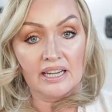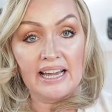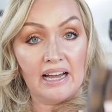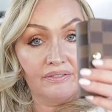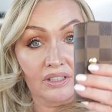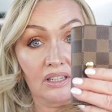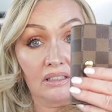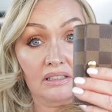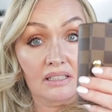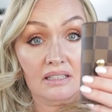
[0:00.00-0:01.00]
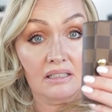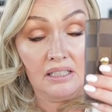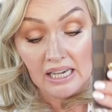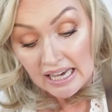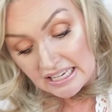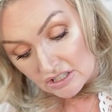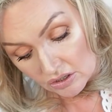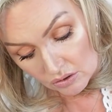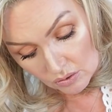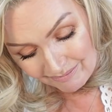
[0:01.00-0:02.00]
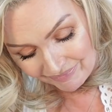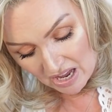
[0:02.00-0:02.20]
I haven't got this in. So